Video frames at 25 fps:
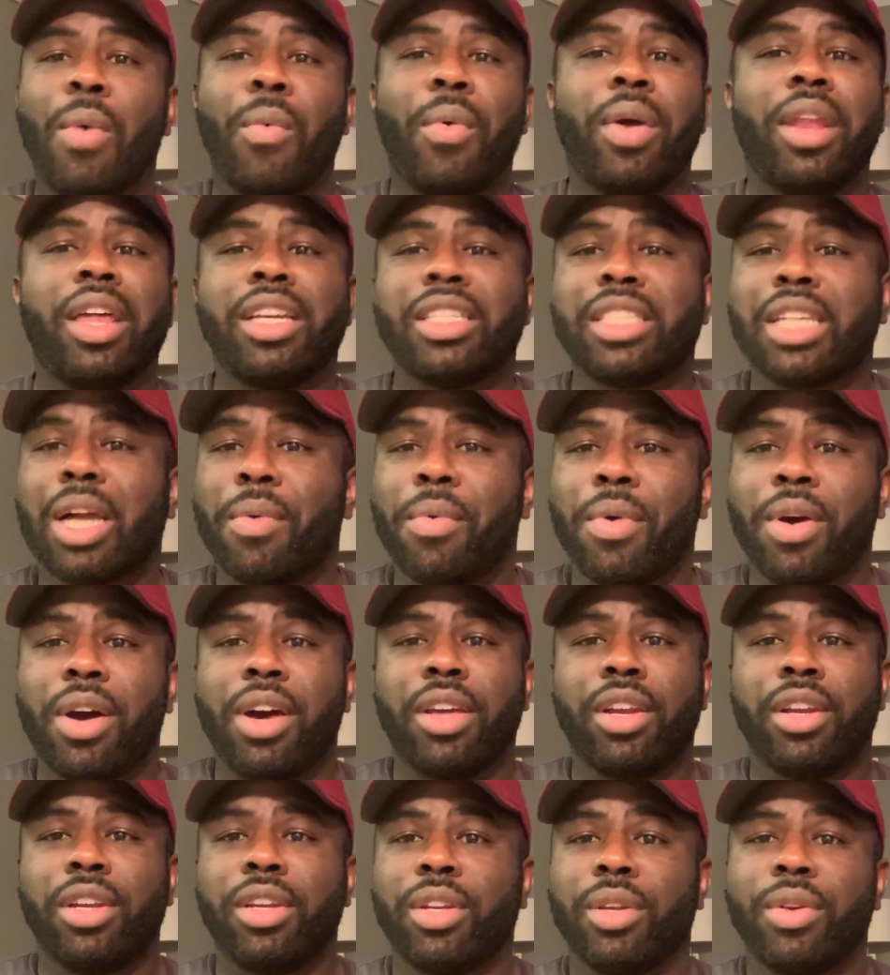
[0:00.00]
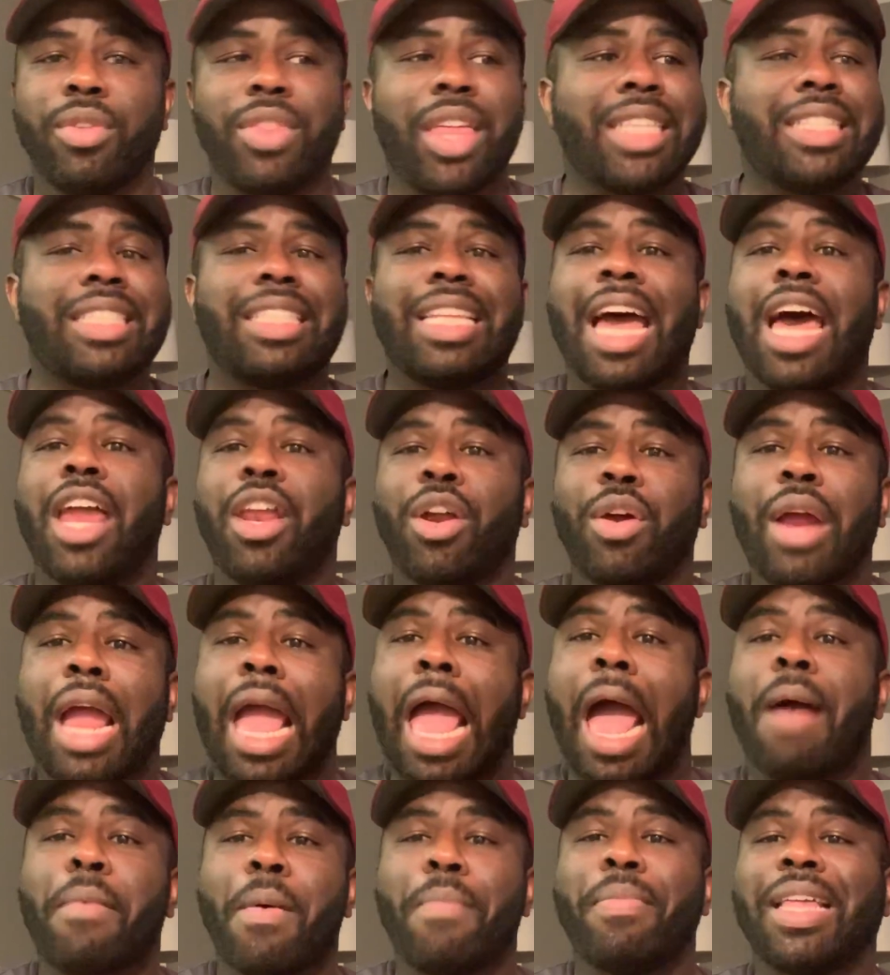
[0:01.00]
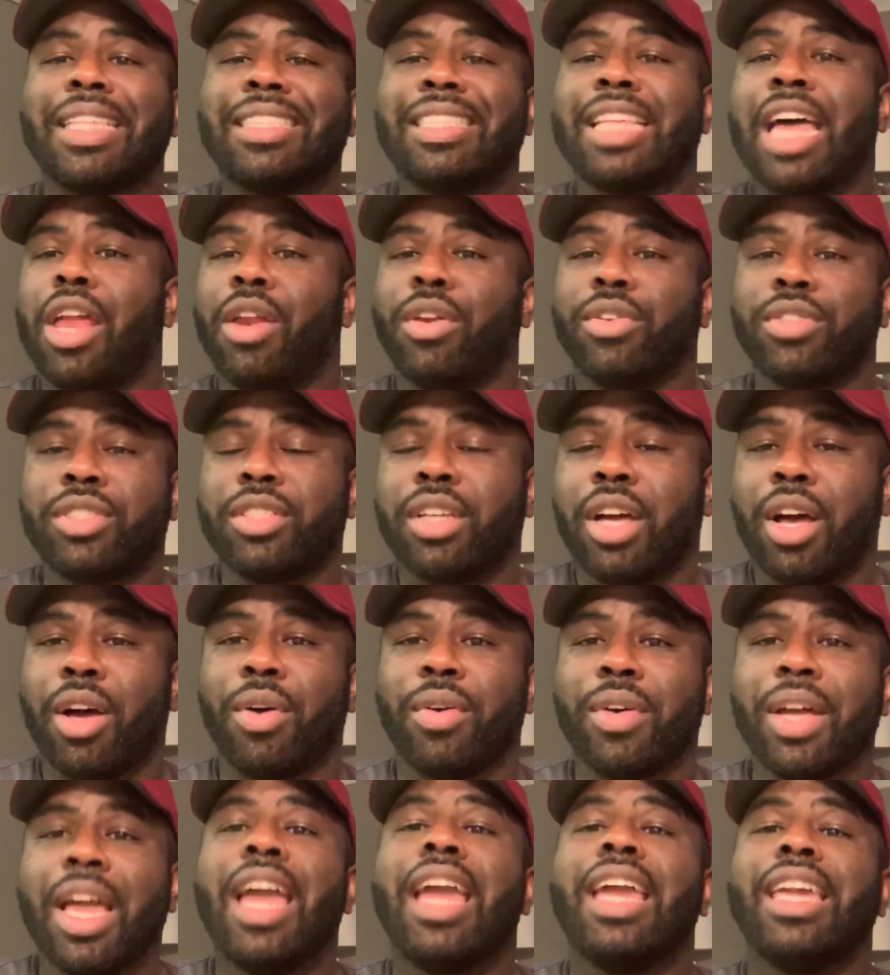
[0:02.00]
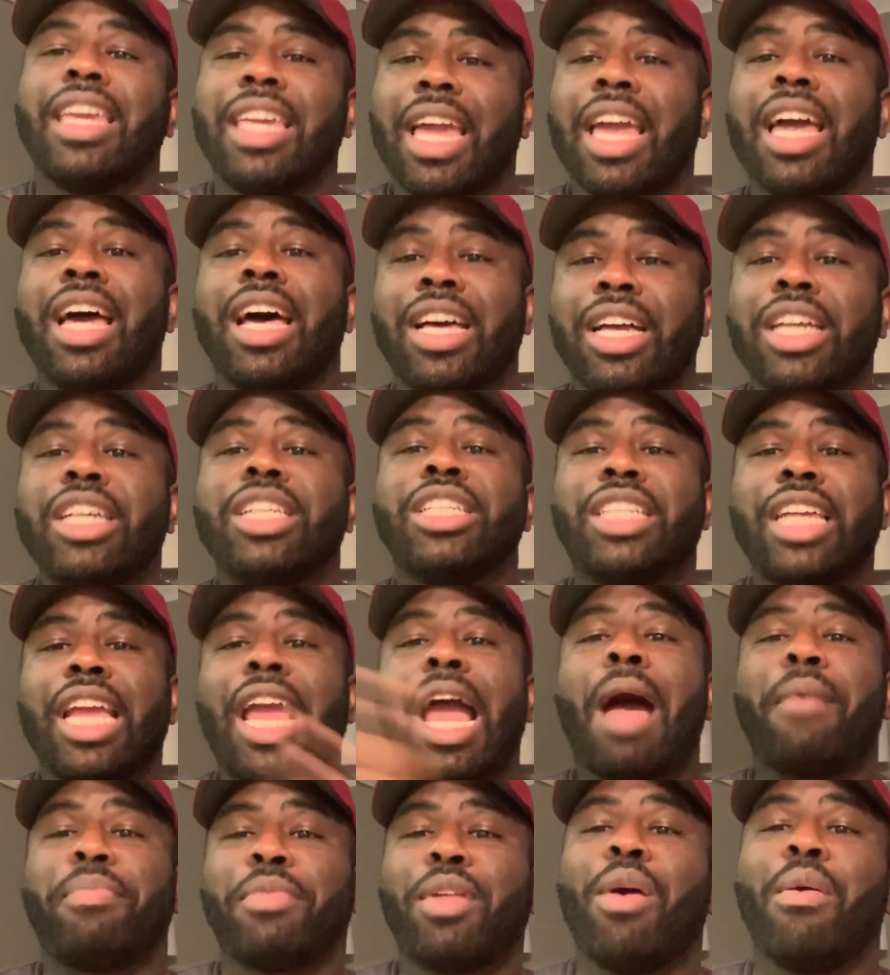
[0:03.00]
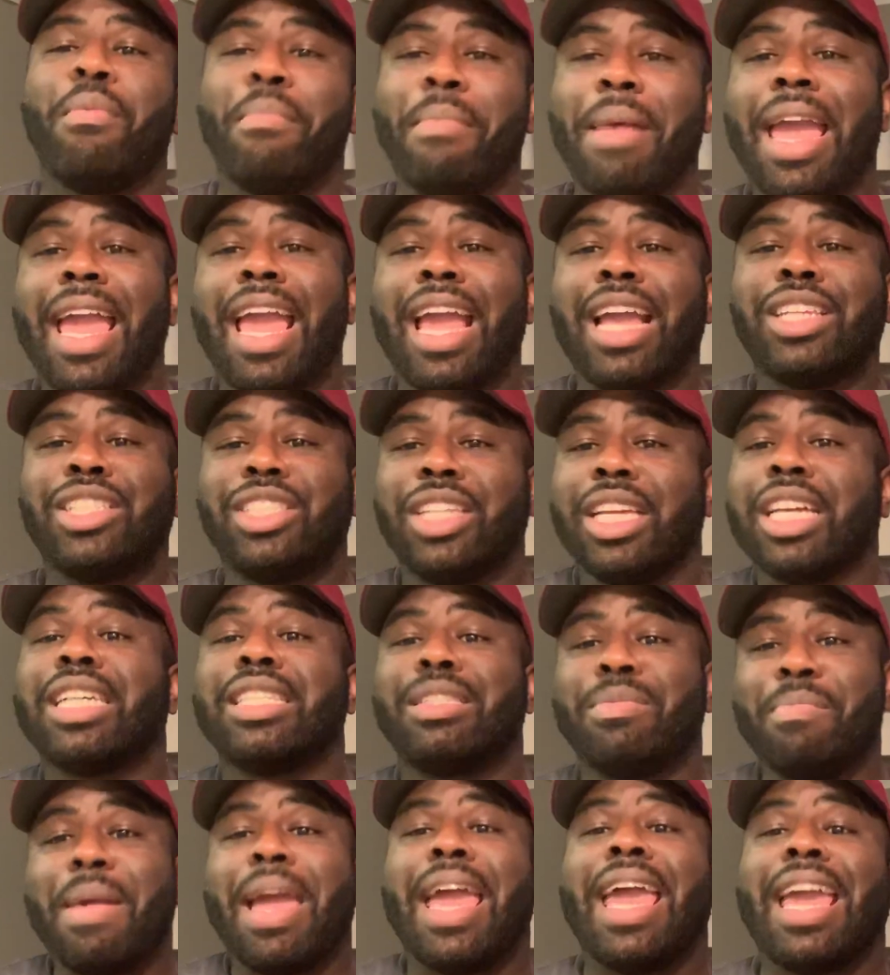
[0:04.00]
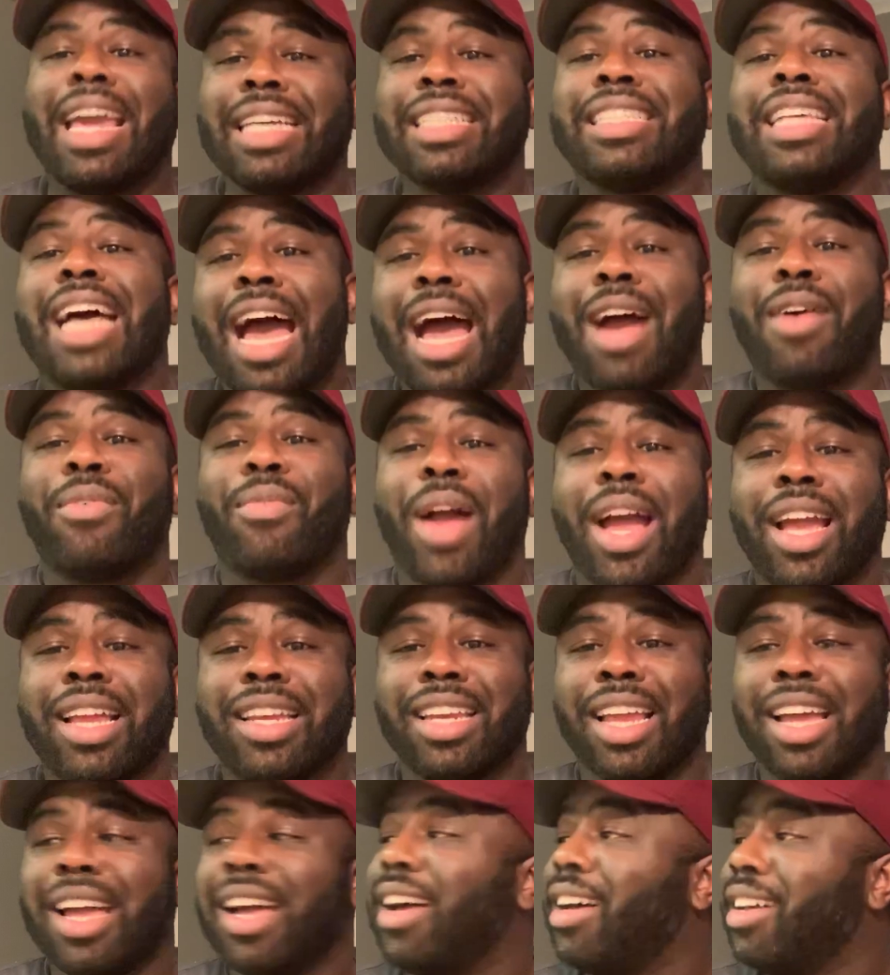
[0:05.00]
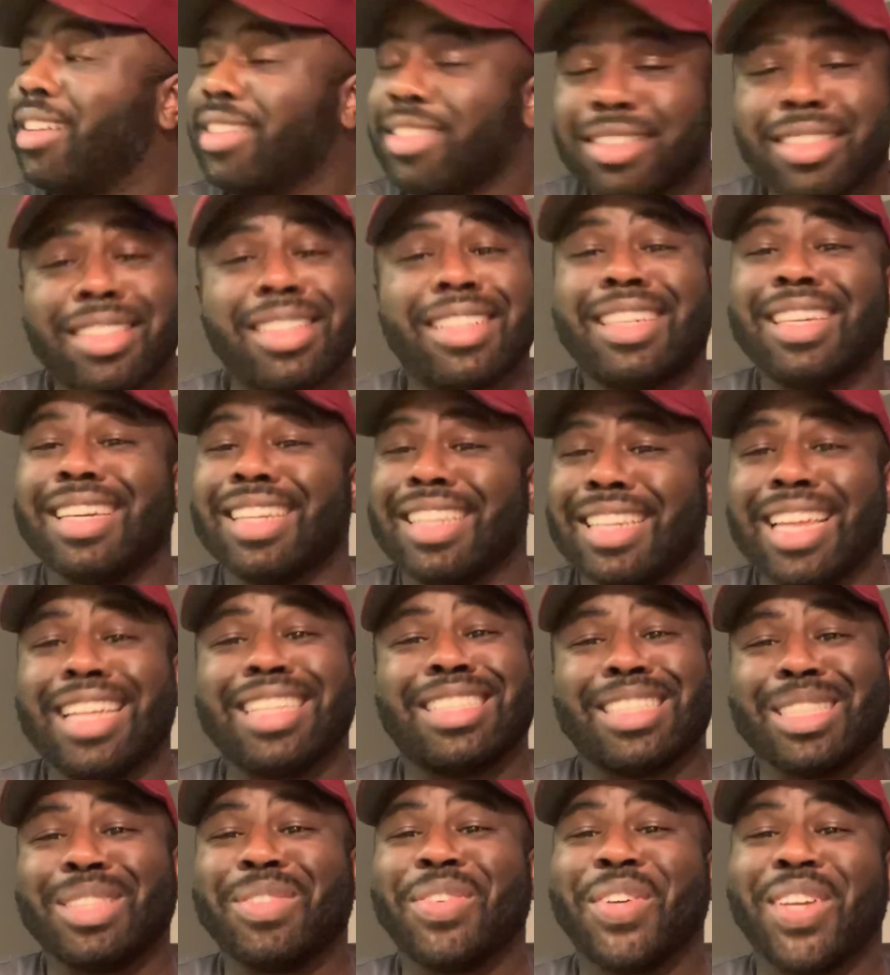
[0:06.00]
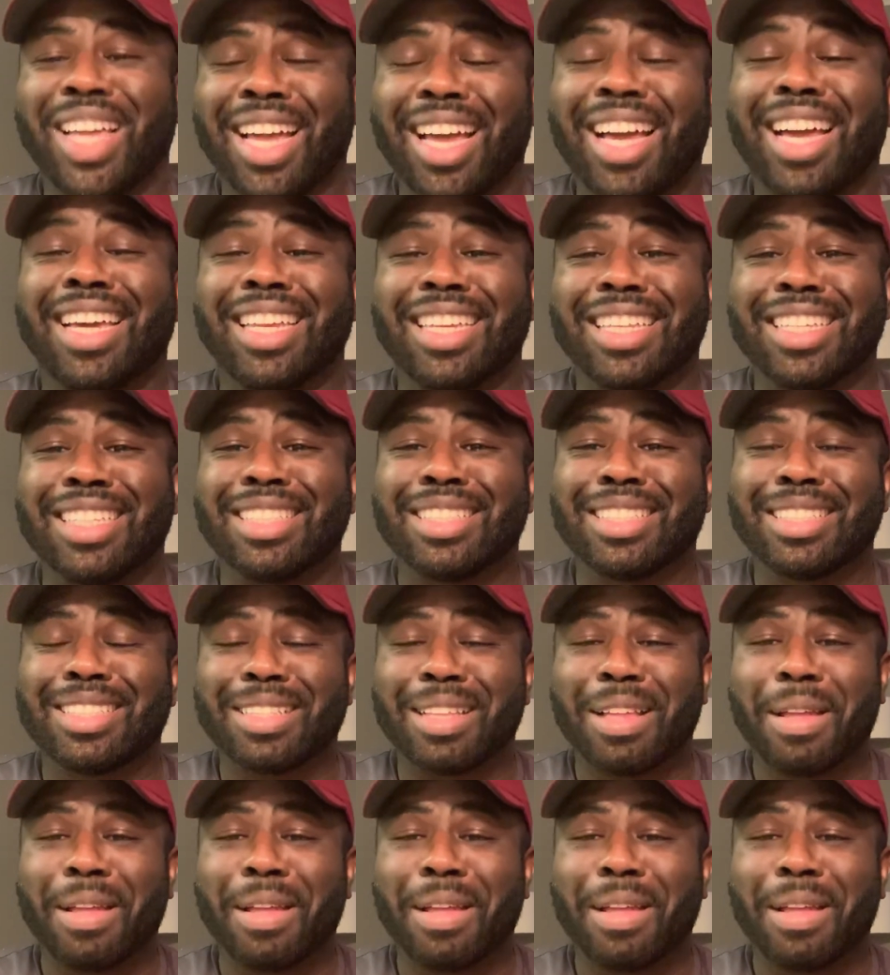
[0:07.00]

What else y'all want her to do? That's not her album. That's not her song. Yeah, she hopped on Meg's shit because Meg is hot right now. Let's just be honest.